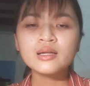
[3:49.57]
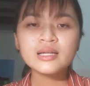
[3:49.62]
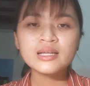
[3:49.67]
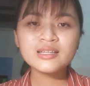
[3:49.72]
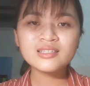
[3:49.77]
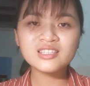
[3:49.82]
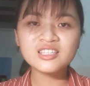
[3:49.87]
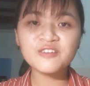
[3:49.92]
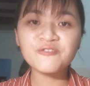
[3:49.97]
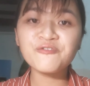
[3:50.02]

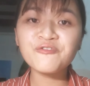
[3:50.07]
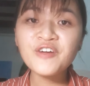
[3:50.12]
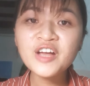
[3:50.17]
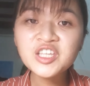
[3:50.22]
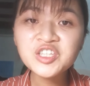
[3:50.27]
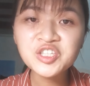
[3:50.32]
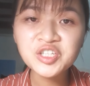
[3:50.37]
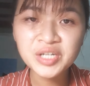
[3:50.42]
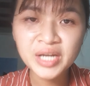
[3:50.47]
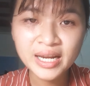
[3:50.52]
Is it
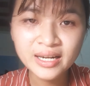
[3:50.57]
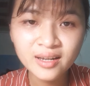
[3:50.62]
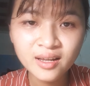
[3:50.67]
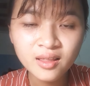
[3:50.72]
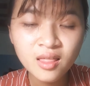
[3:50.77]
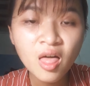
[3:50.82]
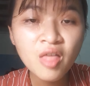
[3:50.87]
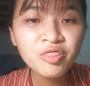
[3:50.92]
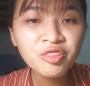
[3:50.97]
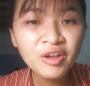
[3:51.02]

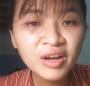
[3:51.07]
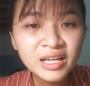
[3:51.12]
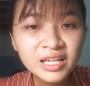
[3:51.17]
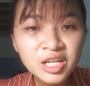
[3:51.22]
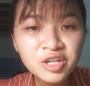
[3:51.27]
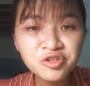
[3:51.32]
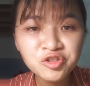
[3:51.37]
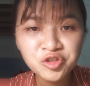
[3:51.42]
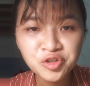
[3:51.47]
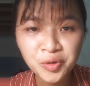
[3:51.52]
fascinating?
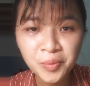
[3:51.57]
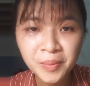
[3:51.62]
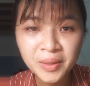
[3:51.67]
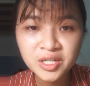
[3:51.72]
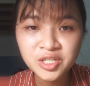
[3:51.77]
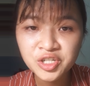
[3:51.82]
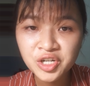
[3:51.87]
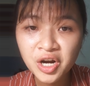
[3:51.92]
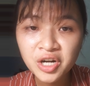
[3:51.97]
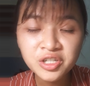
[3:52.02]
Thank you so
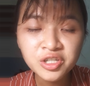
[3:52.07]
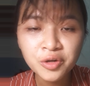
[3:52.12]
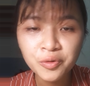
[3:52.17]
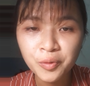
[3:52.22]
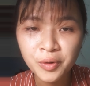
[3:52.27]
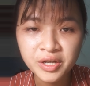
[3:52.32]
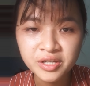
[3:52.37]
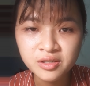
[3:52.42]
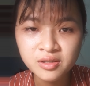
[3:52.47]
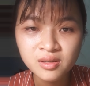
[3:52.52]
much, Dr.
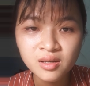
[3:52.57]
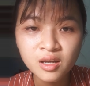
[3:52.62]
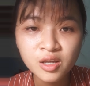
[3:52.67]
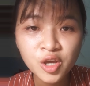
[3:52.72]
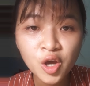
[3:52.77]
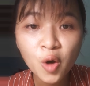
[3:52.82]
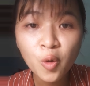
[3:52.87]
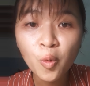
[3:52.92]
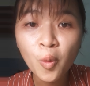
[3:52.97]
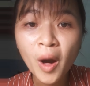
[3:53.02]
Griggs.
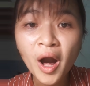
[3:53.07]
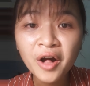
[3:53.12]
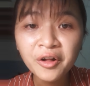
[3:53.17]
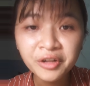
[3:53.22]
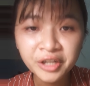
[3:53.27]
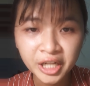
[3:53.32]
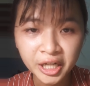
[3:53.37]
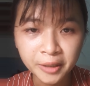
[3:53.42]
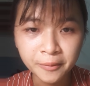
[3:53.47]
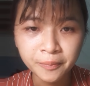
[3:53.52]
You're
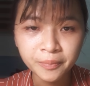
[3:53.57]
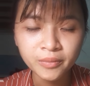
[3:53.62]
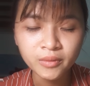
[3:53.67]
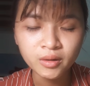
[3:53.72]
welcome.